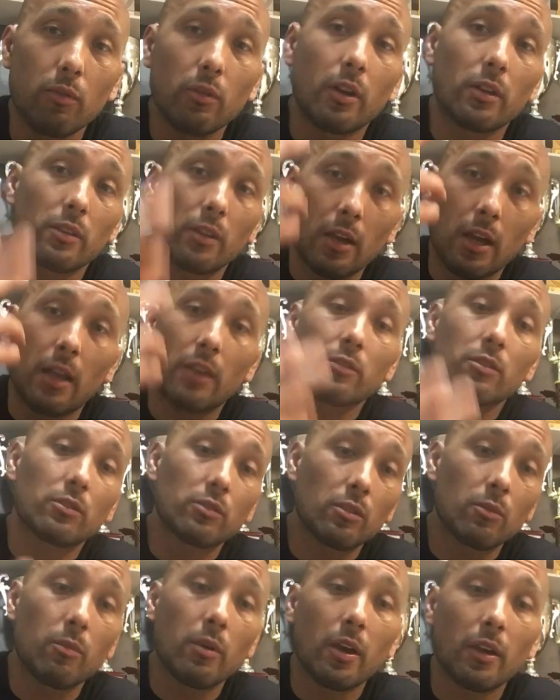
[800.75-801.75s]
like the
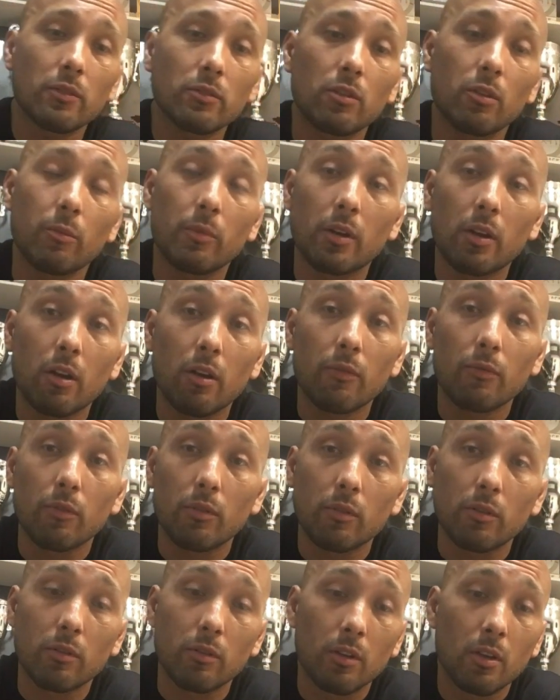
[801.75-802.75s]
oxygen mask coming off
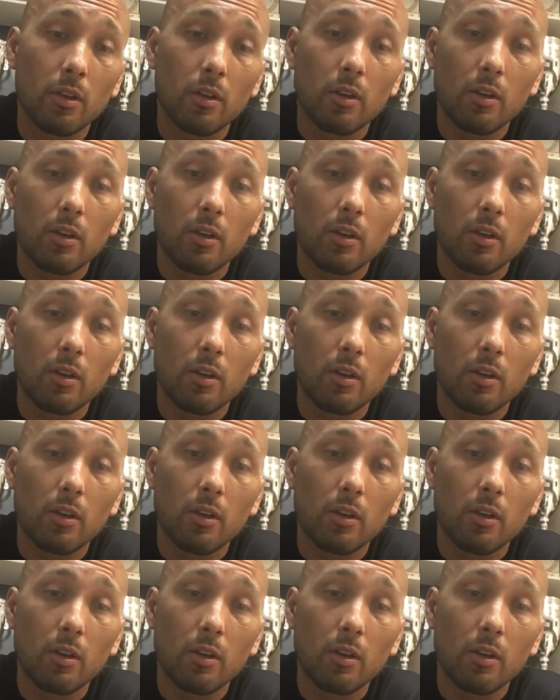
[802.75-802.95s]
of the